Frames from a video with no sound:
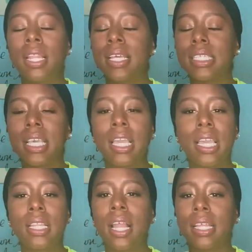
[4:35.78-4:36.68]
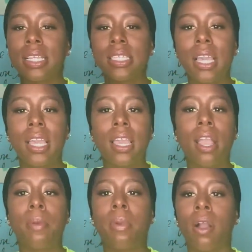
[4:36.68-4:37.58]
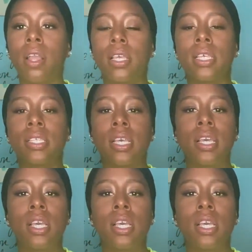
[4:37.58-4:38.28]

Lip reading: the skincare part is